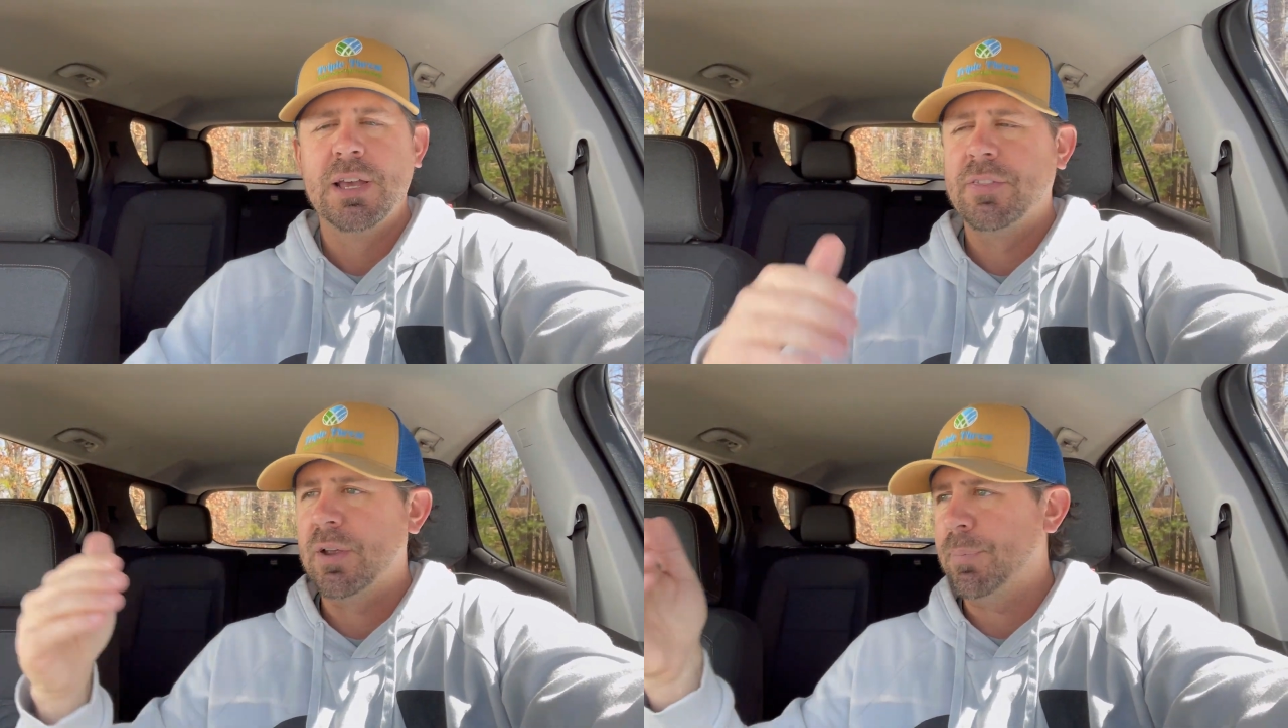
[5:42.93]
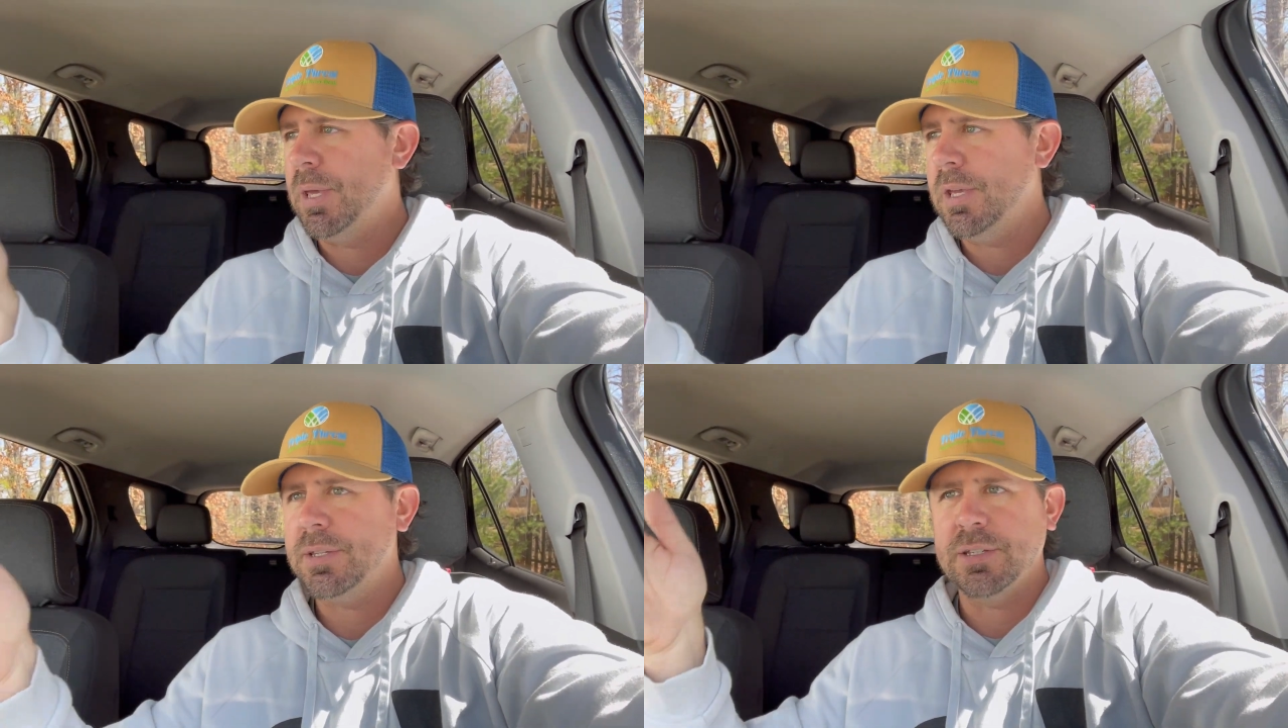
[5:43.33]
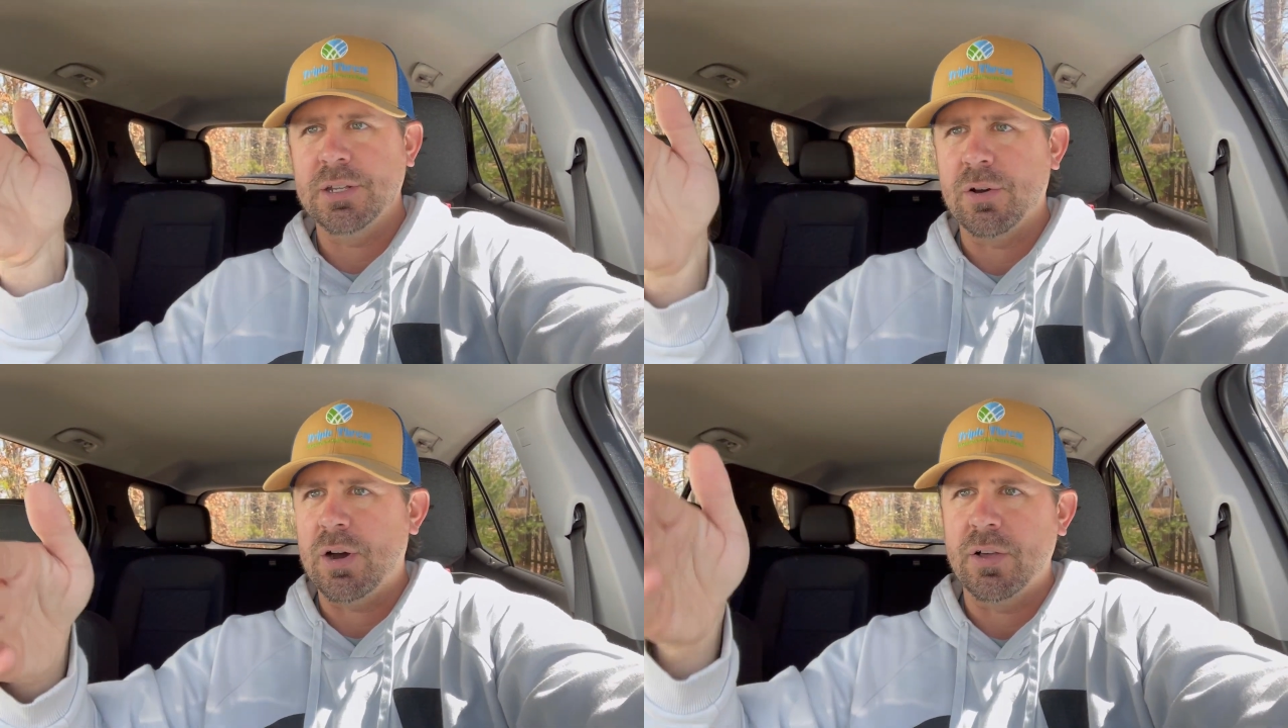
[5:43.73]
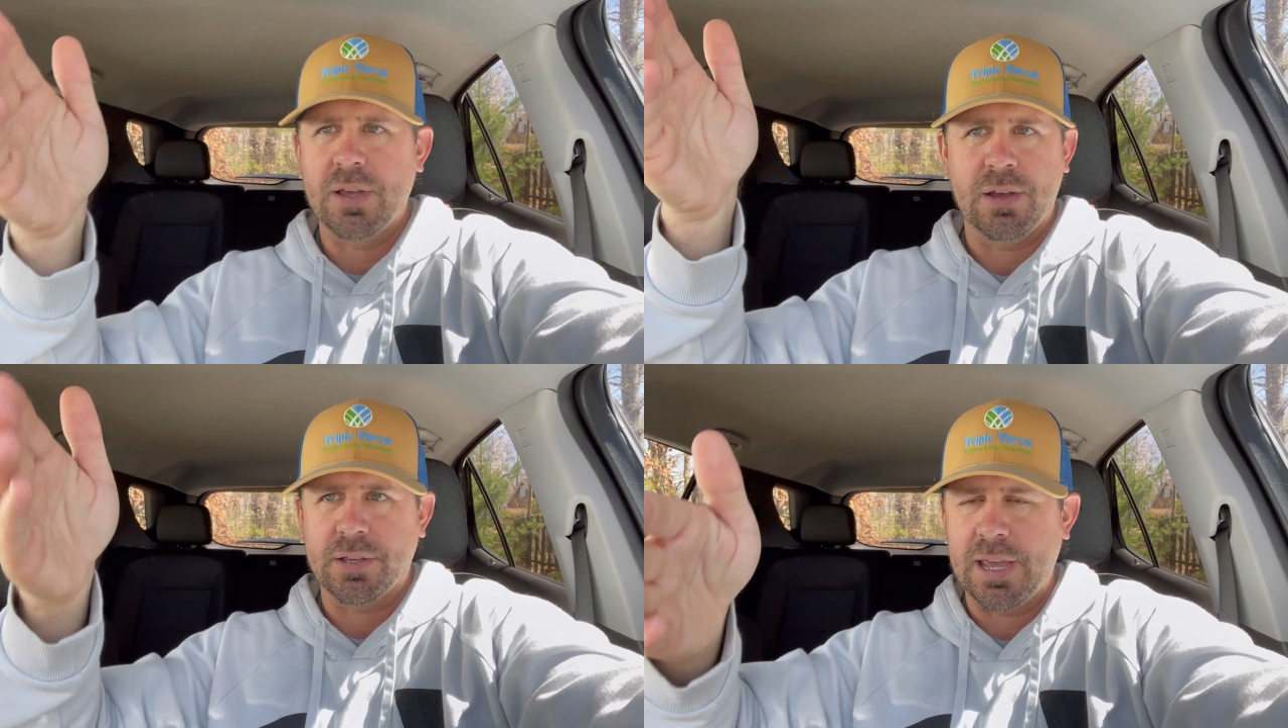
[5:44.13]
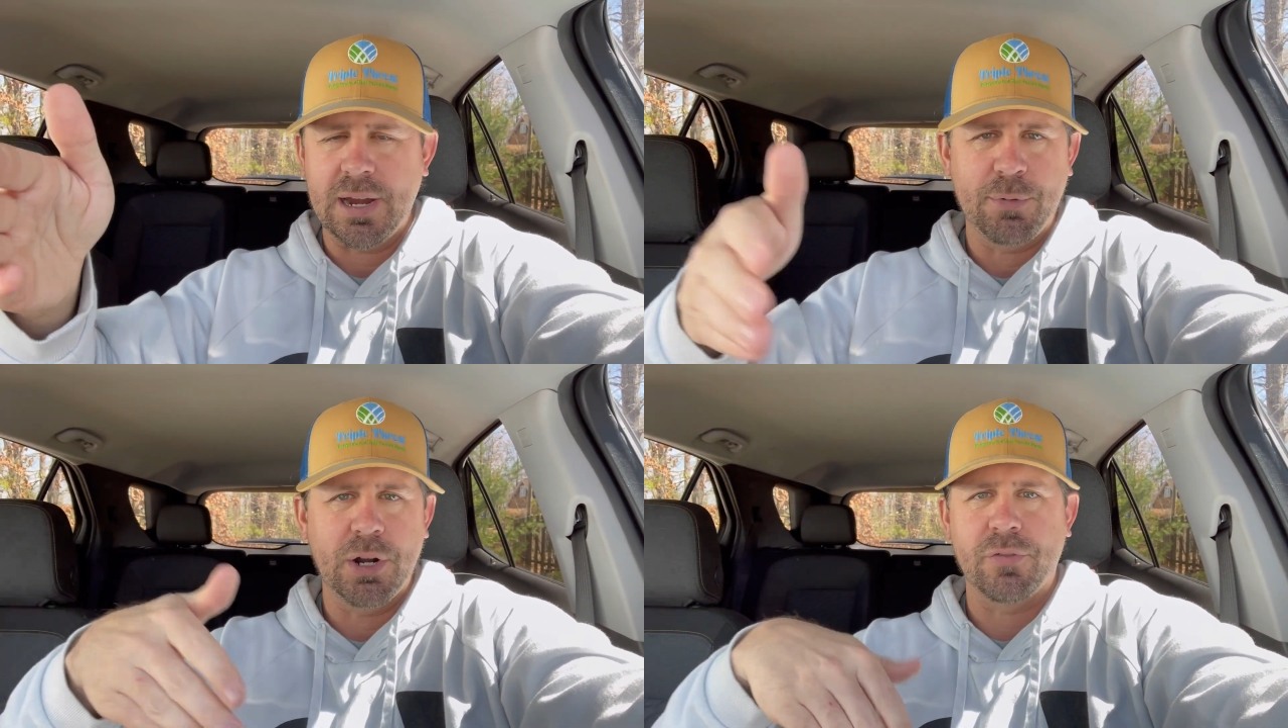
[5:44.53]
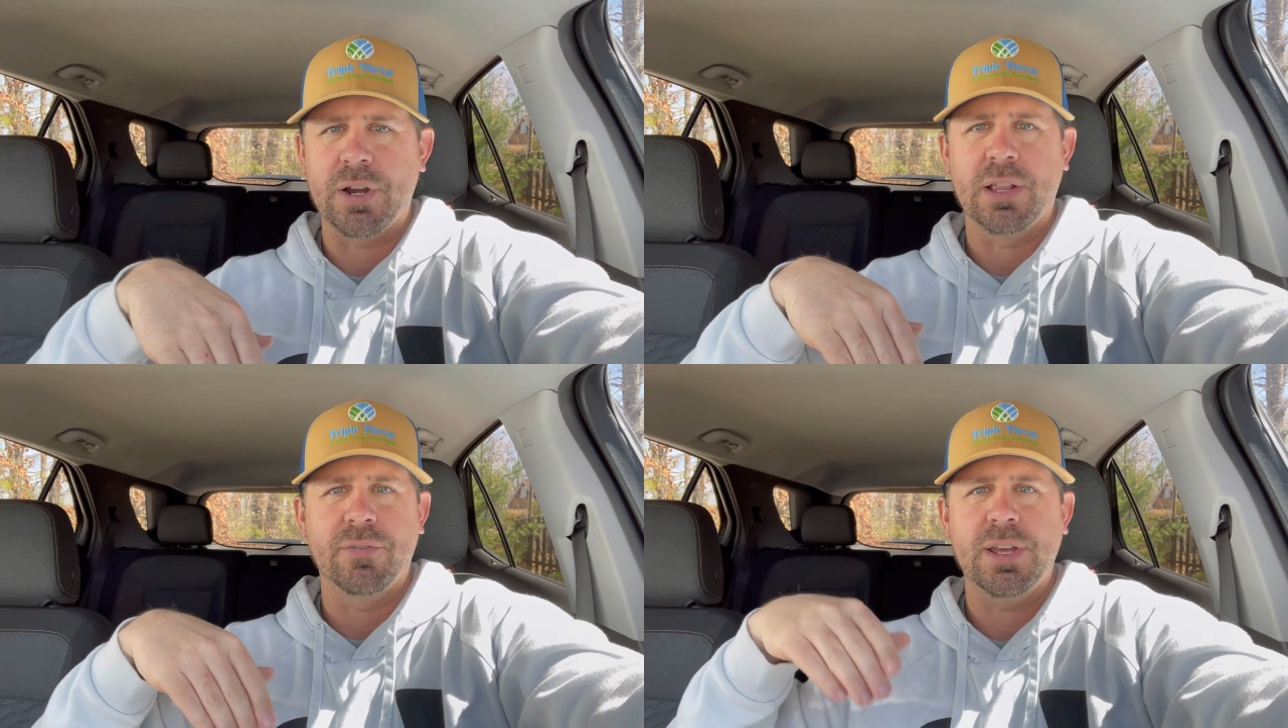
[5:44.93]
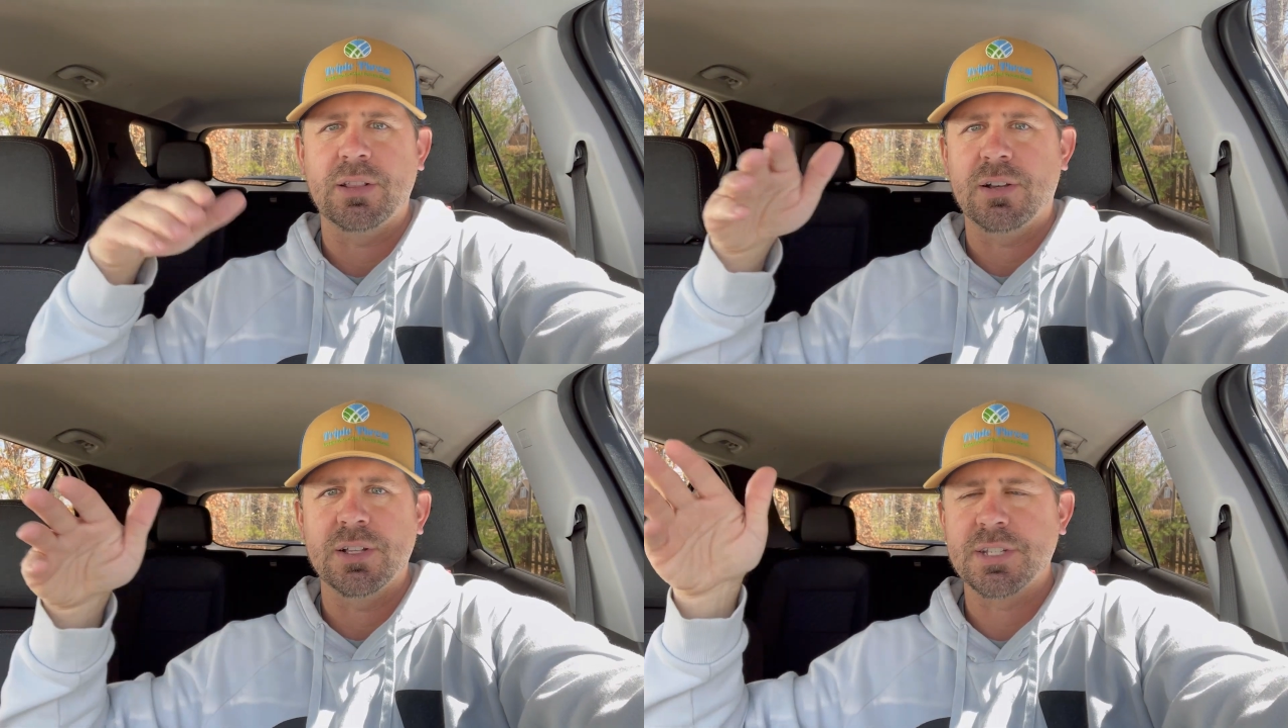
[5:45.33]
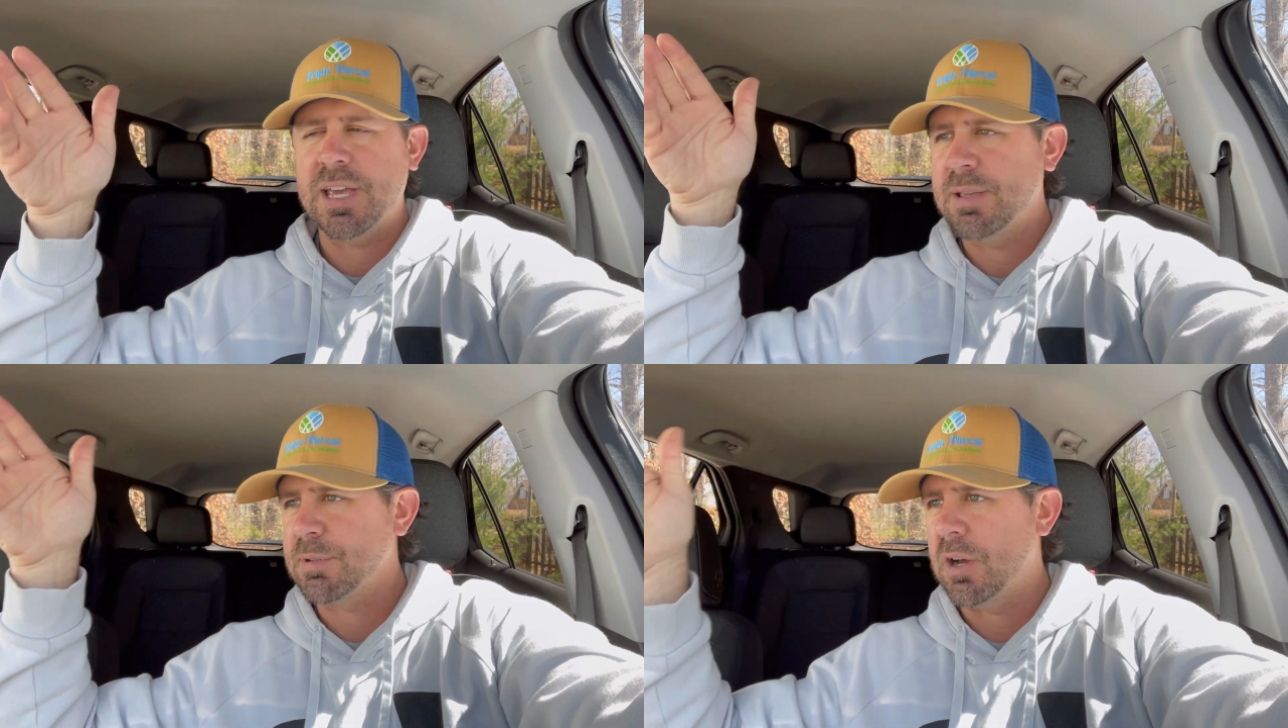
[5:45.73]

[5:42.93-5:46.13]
that Pete, you know, Cameron over Elevated Lawnscapes,